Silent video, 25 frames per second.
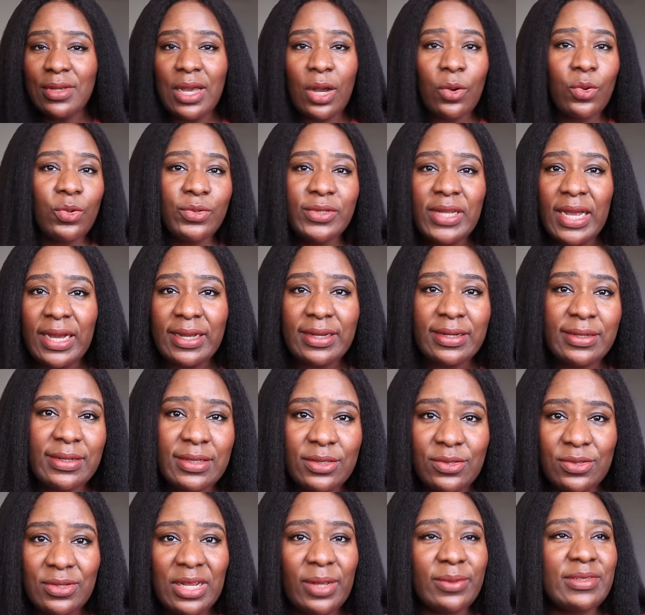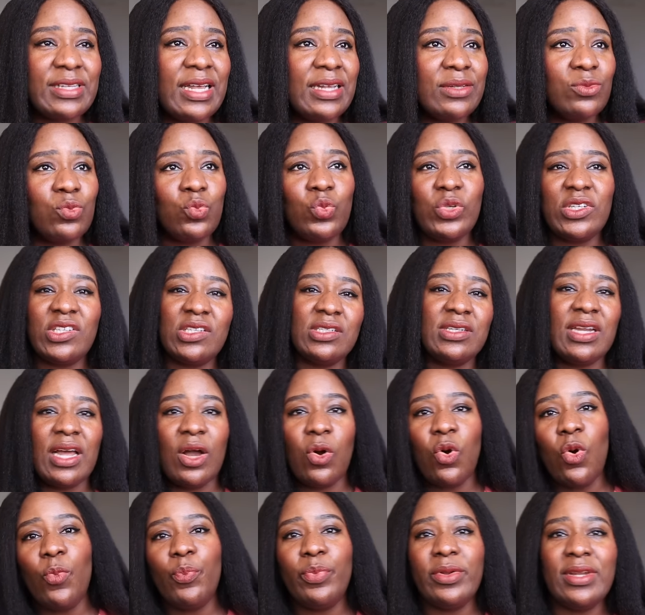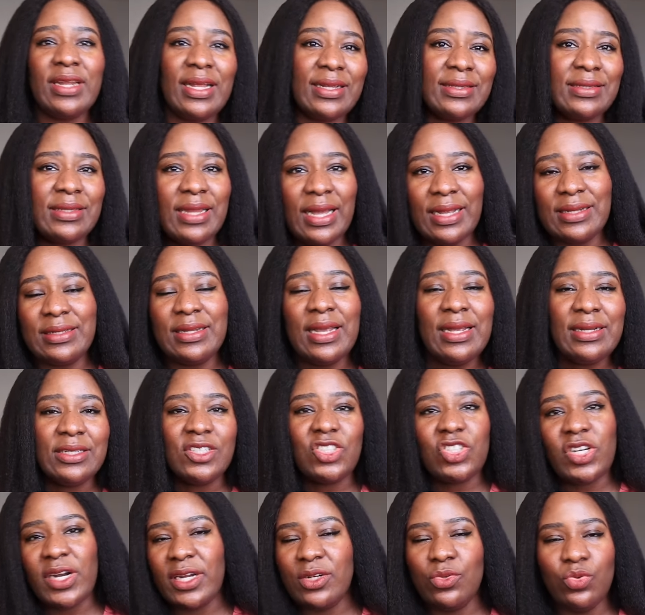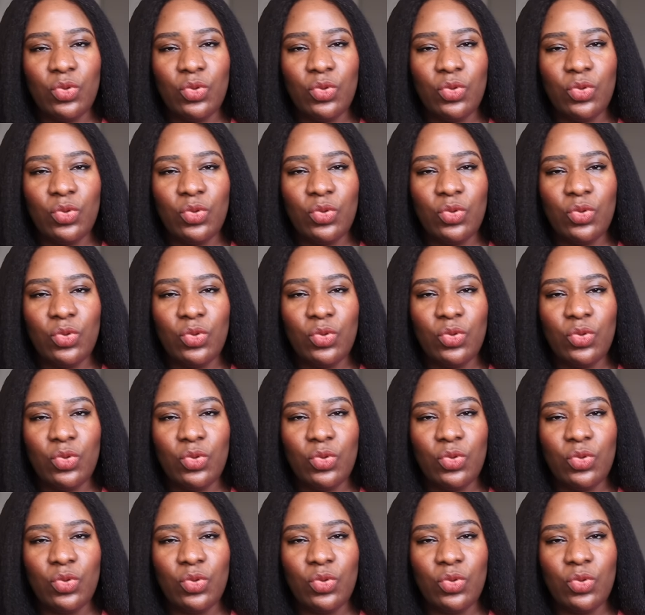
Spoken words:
you are old and great and now start wishing and hoping and try.